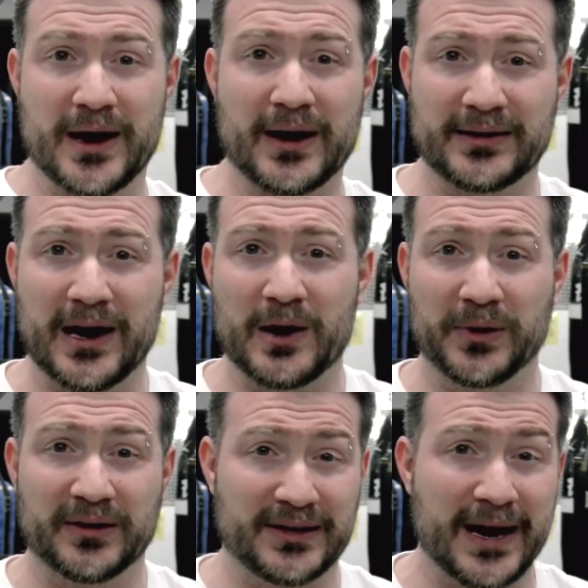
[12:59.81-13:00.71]
knocked out
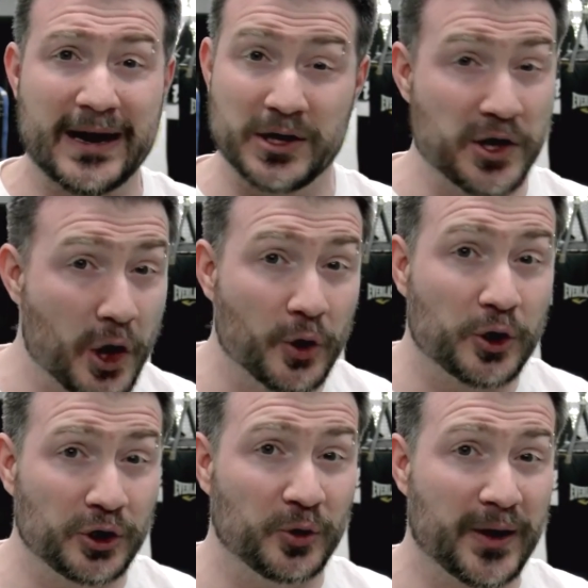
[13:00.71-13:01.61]
because he had no
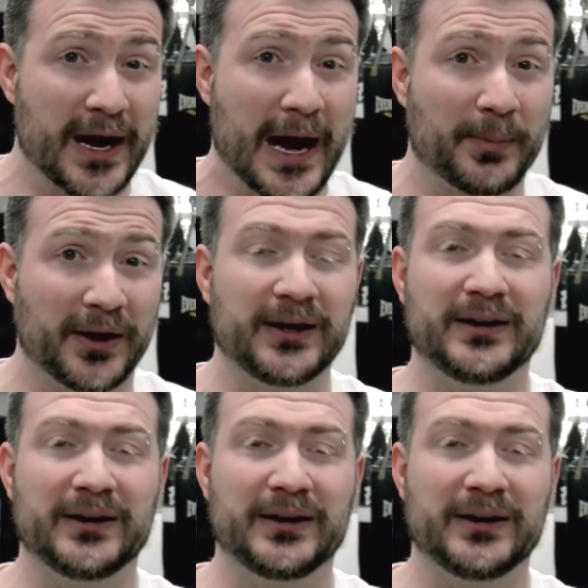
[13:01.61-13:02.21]
clue what happened.